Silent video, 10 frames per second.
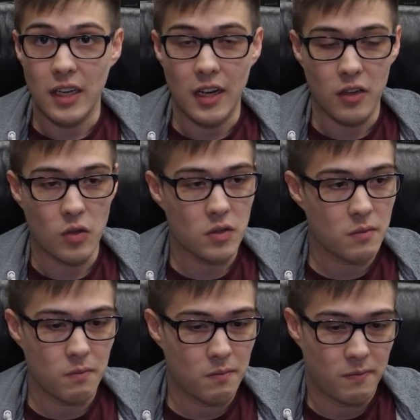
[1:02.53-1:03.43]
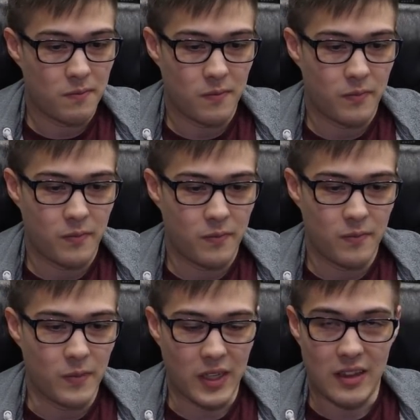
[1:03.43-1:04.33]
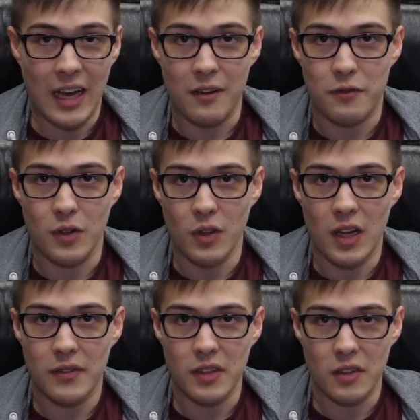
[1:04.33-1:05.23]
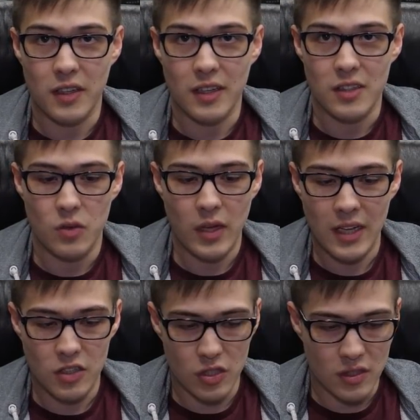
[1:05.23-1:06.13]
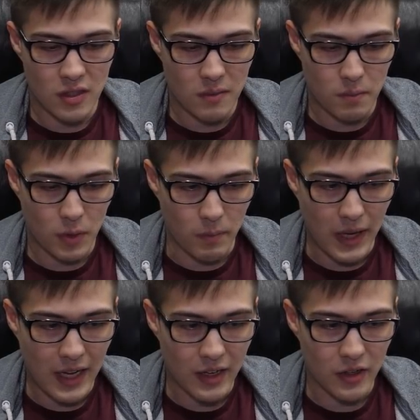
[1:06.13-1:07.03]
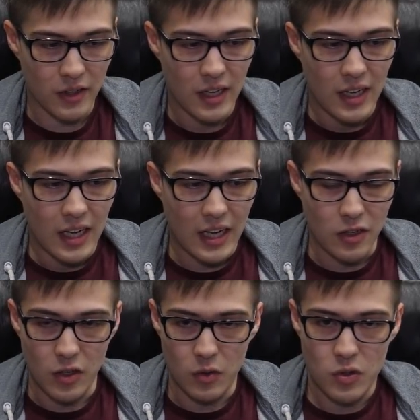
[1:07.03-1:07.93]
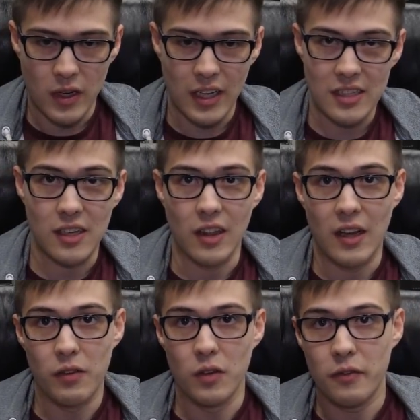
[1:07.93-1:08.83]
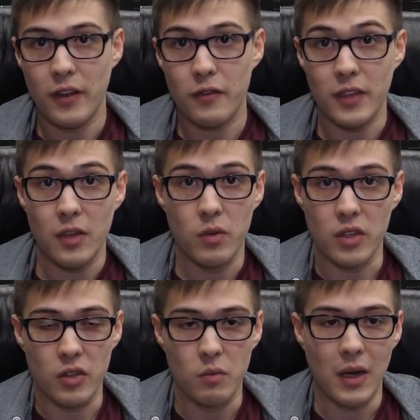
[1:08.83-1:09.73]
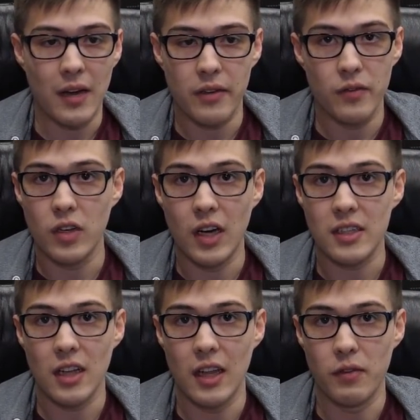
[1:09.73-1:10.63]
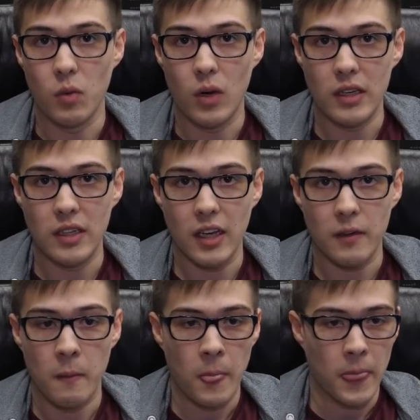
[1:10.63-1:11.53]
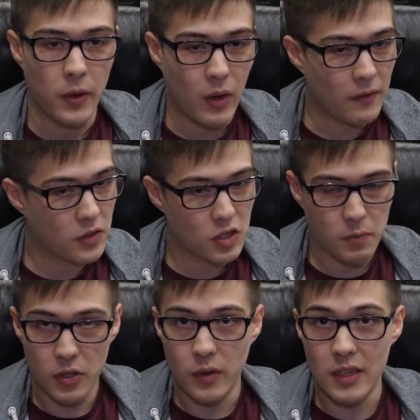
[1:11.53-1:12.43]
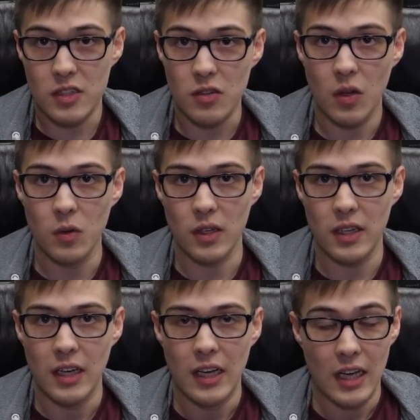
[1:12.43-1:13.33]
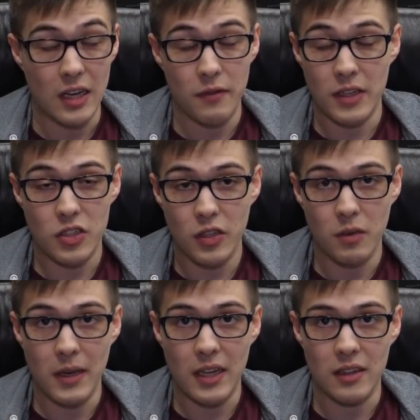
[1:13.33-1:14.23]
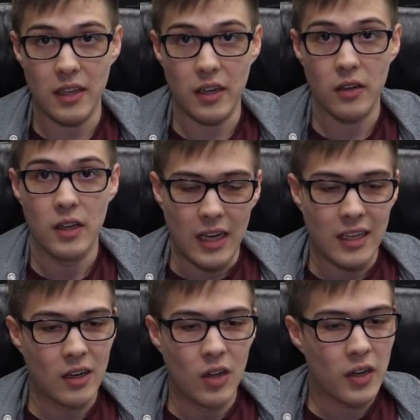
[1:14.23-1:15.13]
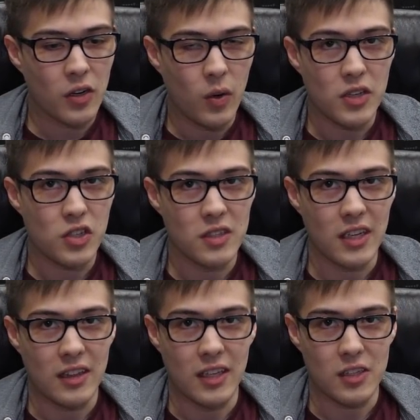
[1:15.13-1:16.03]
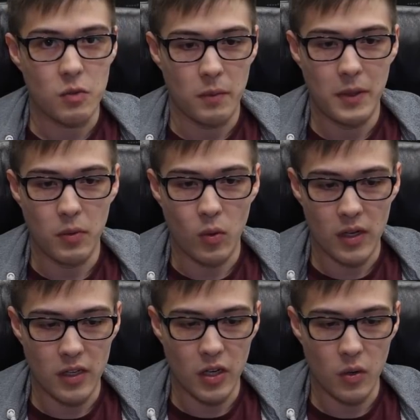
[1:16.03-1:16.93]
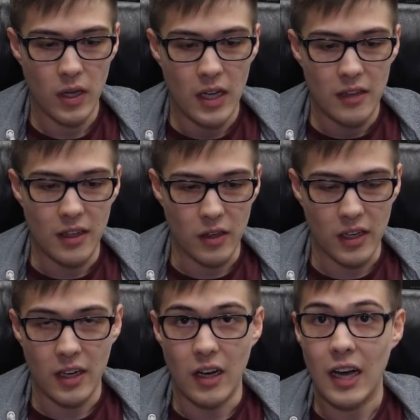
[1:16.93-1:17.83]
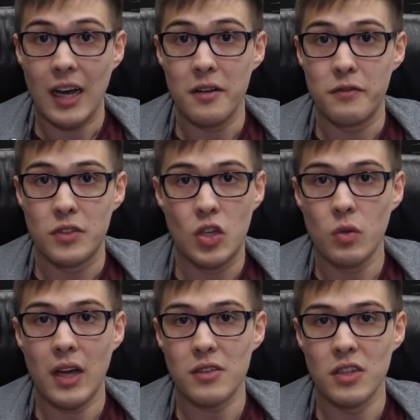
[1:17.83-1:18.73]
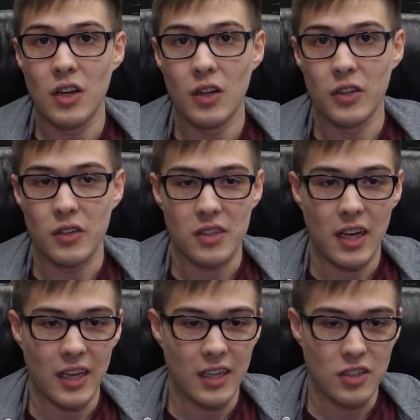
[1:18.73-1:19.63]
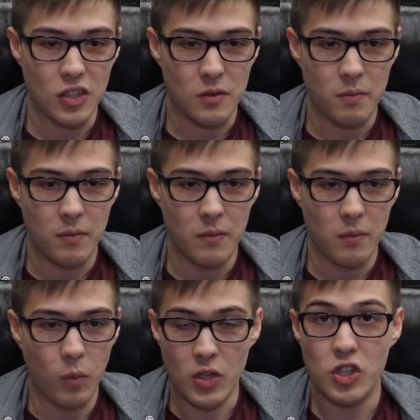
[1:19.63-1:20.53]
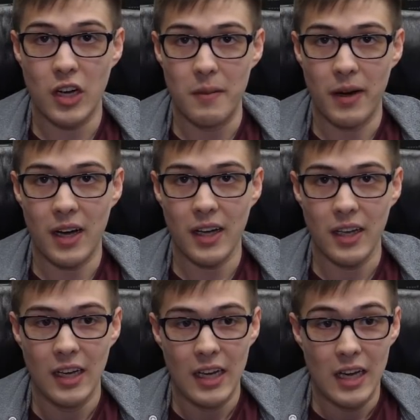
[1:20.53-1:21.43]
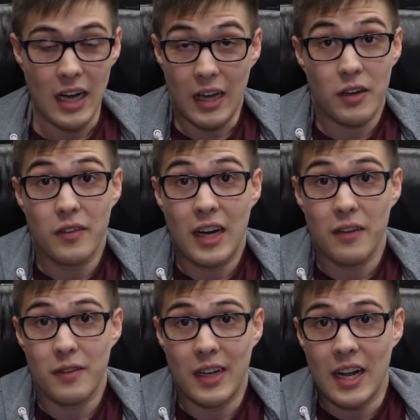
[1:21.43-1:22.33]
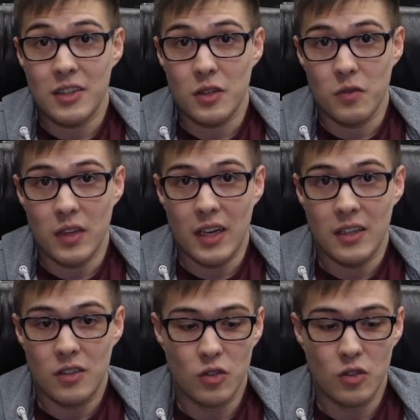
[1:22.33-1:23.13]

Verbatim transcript: And it goes like that for a lot of other things. You can't just prepare and, you know, try to get to level 50 when you haven't even gotten to level one yet. You have to just progress slowly and eventually you'll make it there. I get a lot of questions like this where people want to know, they're like, I'll have $2,000. I can just, what should I buy? I don't even have an answer for that.